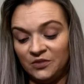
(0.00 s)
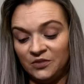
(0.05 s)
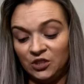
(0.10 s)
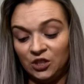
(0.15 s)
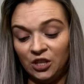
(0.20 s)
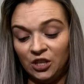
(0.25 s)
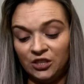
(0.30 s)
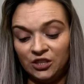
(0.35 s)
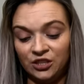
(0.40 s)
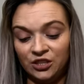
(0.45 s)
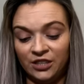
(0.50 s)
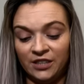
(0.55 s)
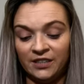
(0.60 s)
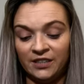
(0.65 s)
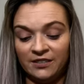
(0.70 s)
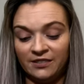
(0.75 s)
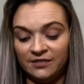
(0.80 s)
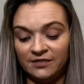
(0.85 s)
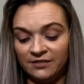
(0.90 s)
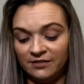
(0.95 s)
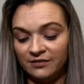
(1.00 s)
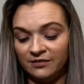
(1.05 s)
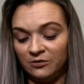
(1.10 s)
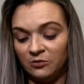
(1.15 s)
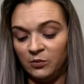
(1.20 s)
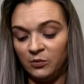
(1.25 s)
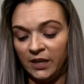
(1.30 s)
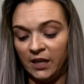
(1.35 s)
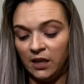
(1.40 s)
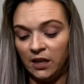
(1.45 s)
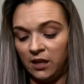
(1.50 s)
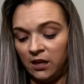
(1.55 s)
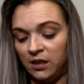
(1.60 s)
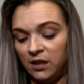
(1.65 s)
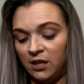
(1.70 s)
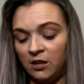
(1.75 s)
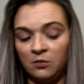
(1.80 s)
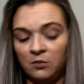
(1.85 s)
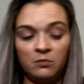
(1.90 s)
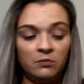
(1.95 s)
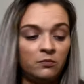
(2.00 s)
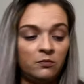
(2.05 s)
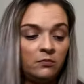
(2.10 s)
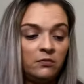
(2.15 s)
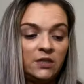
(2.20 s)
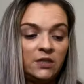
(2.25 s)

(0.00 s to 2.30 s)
charger with them.